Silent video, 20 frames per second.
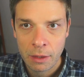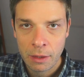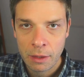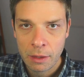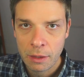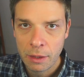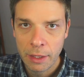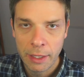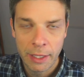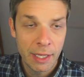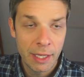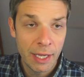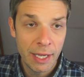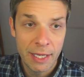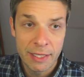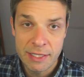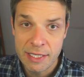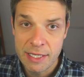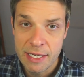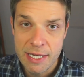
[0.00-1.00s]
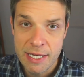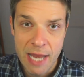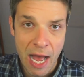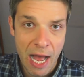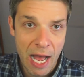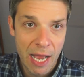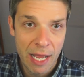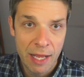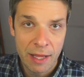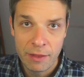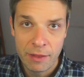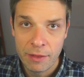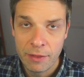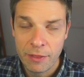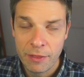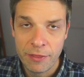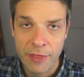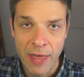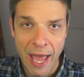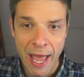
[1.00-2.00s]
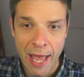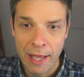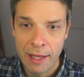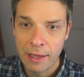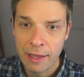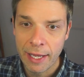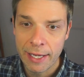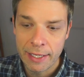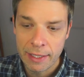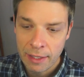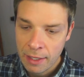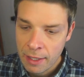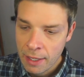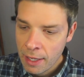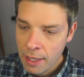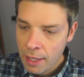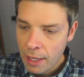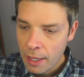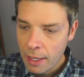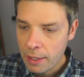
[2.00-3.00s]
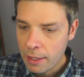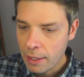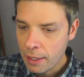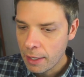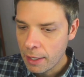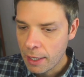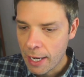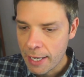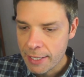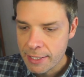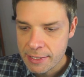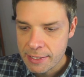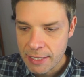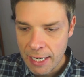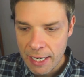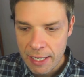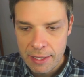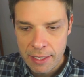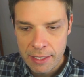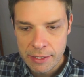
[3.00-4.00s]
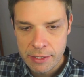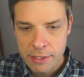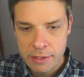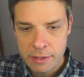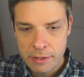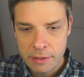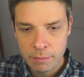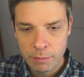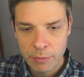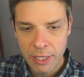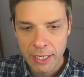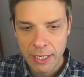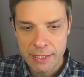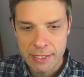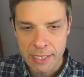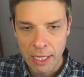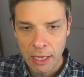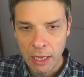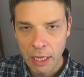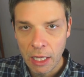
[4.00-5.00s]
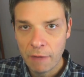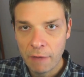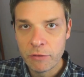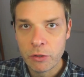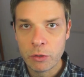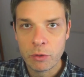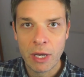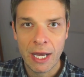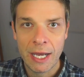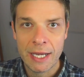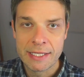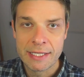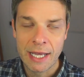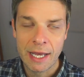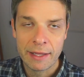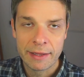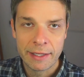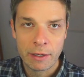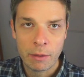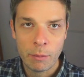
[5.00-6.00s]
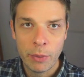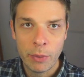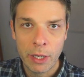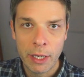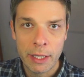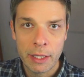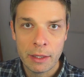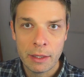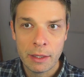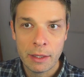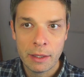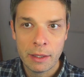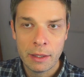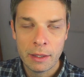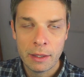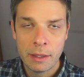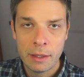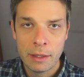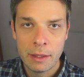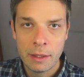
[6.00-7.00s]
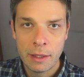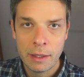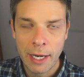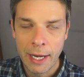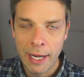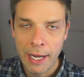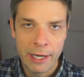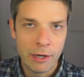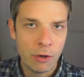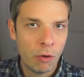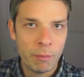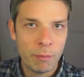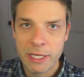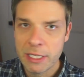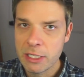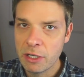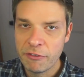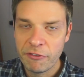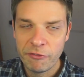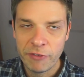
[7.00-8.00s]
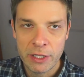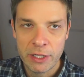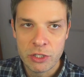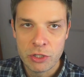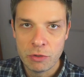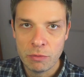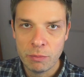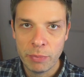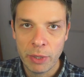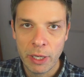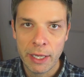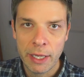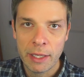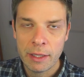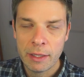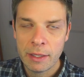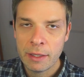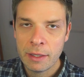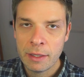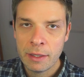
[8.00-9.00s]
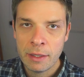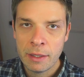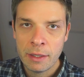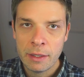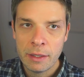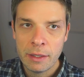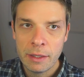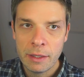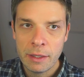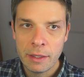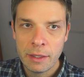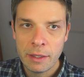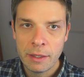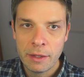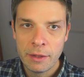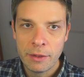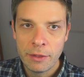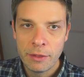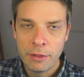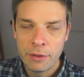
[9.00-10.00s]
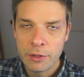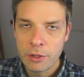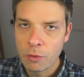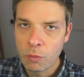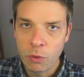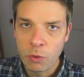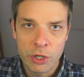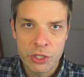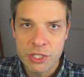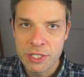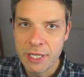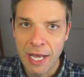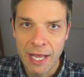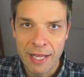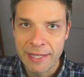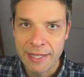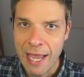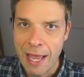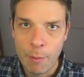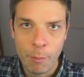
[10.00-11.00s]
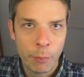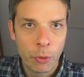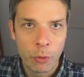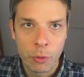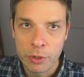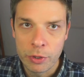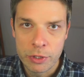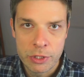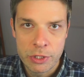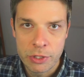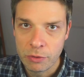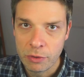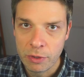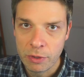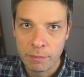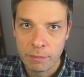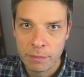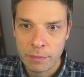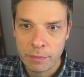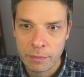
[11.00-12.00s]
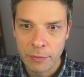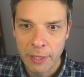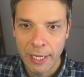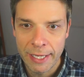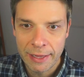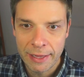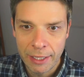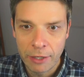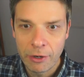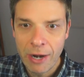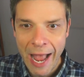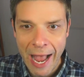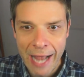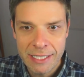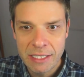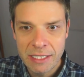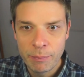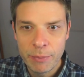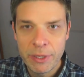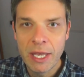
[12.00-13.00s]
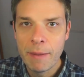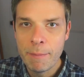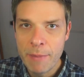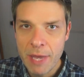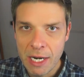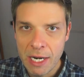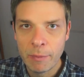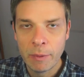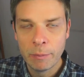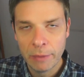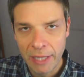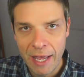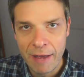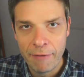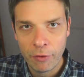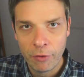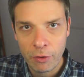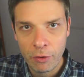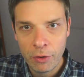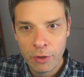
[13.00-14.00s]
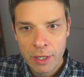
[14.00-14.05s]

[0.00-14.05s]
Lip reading: It's not that and I say this because I love you guys out there, and I don't mean to offend you, but your work's not that important to them. There has to be a minimum level.